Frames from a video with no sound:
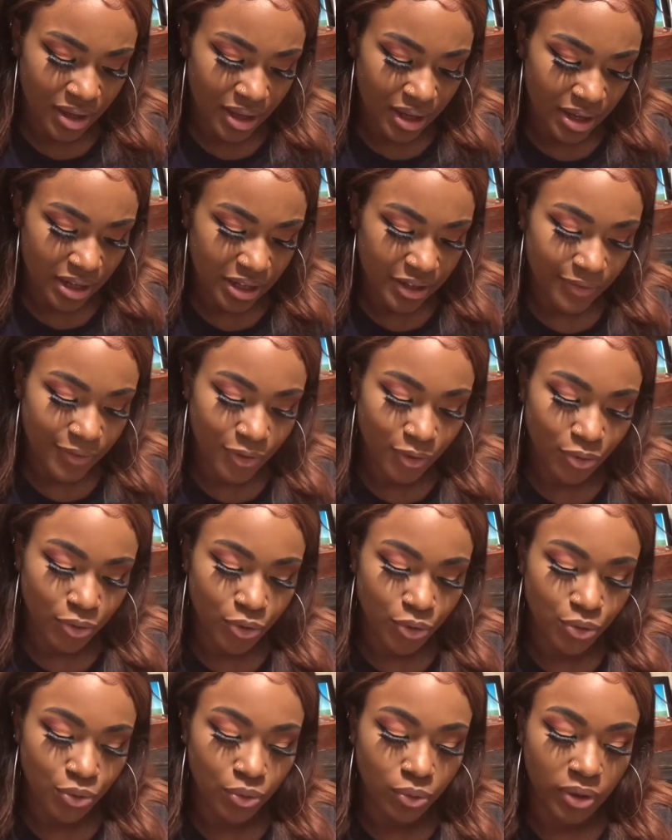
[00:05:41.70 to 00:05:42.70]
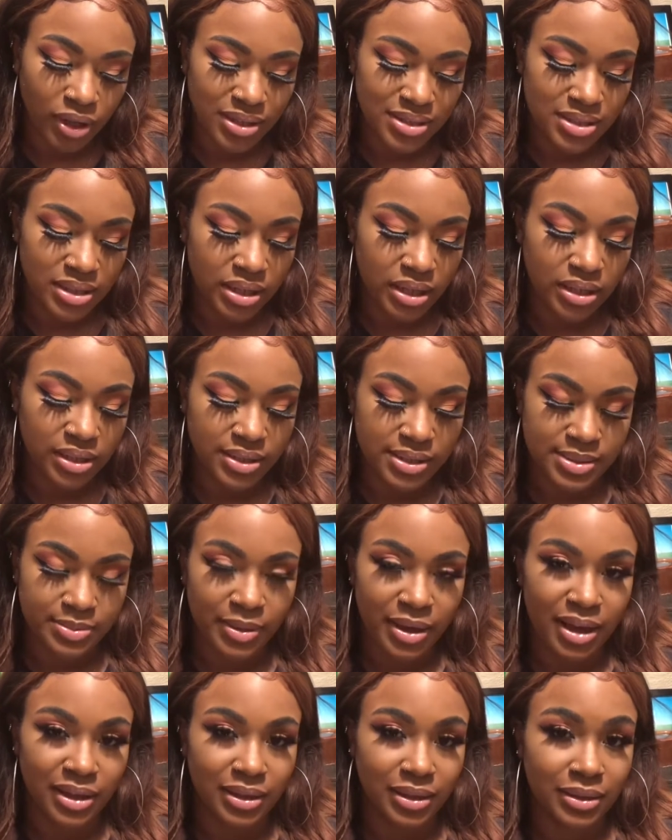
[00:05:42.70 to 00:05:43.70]
And if you do want to get this
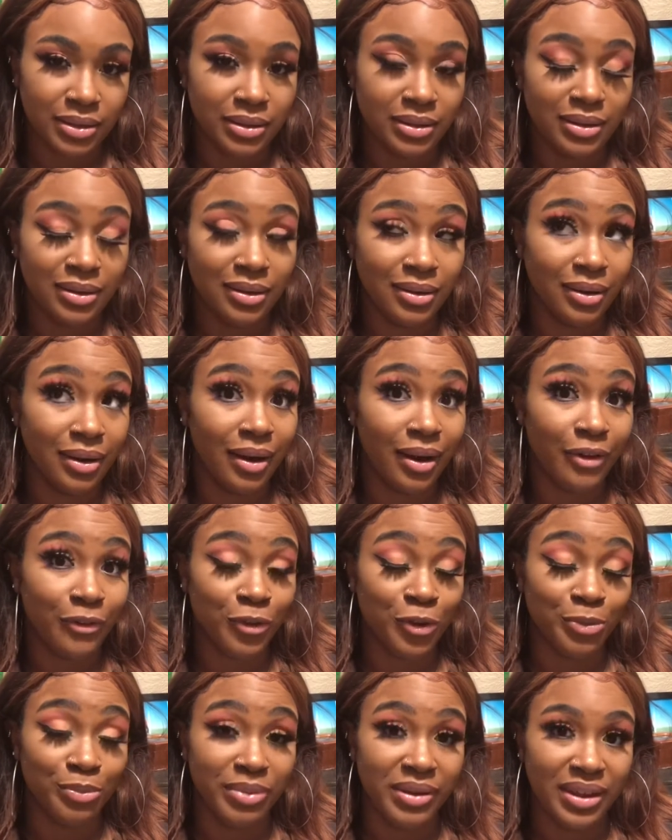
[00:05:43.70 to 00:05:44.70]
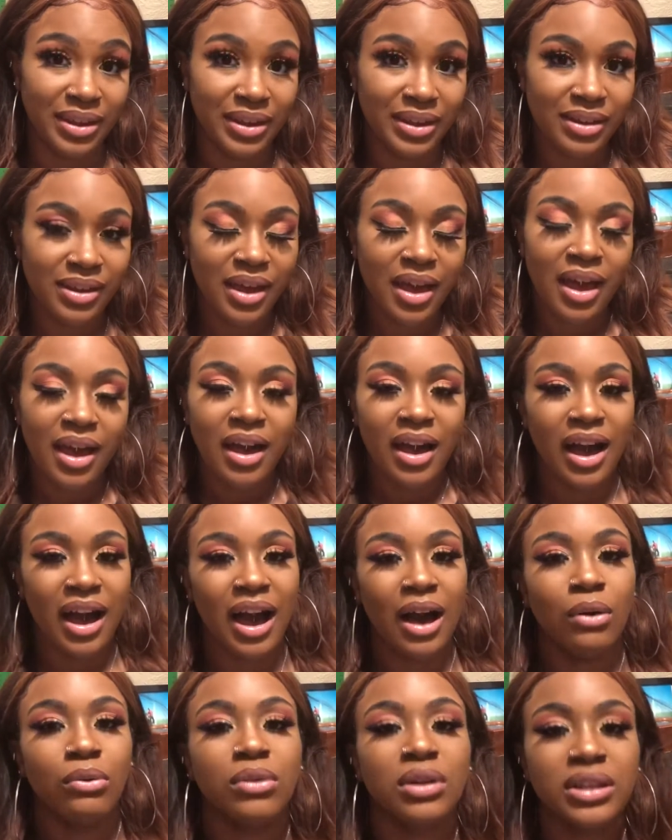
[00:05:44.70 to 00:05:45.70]
palette, God forbid,
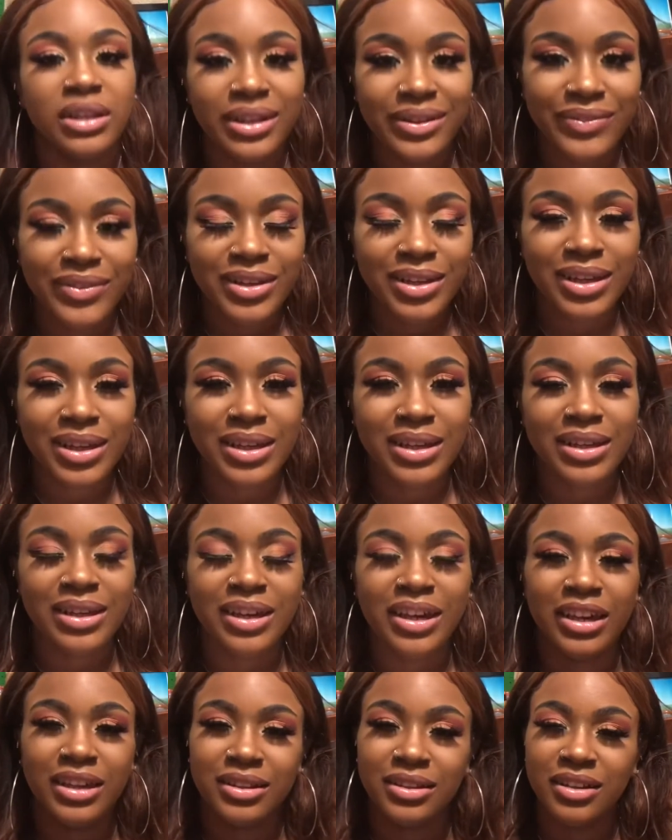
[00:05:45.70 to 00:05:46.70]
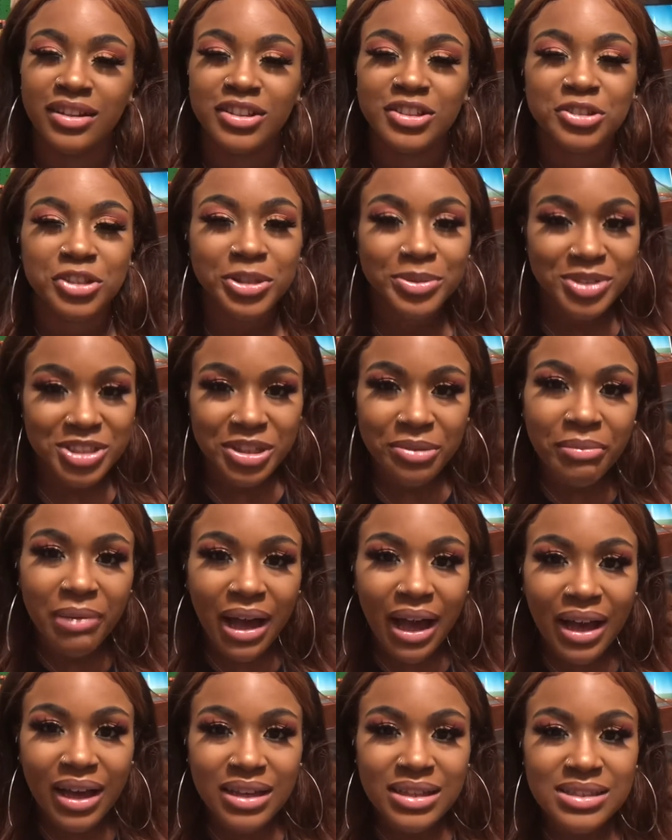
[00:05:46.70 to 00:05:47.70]
I will leave a link in the description
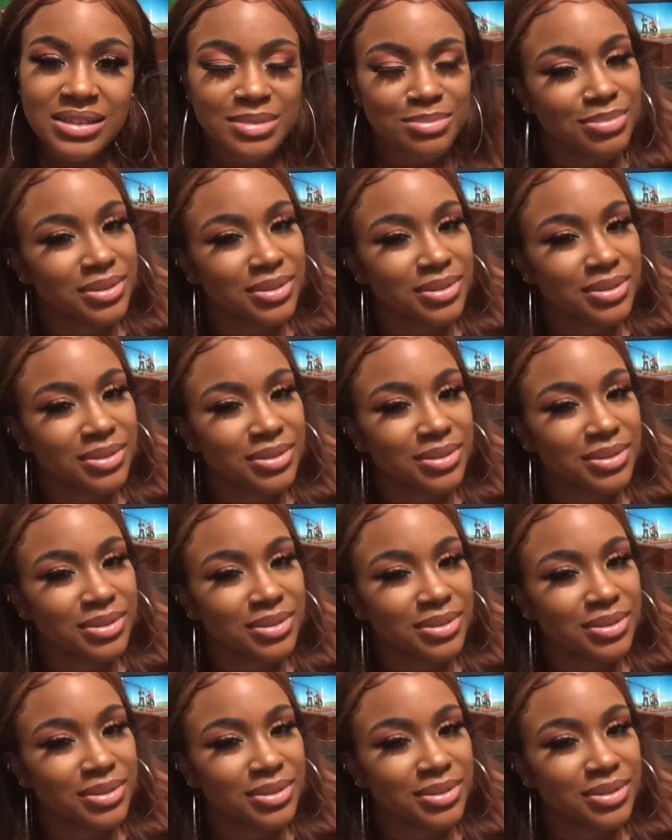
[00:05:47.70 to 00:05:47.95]
box.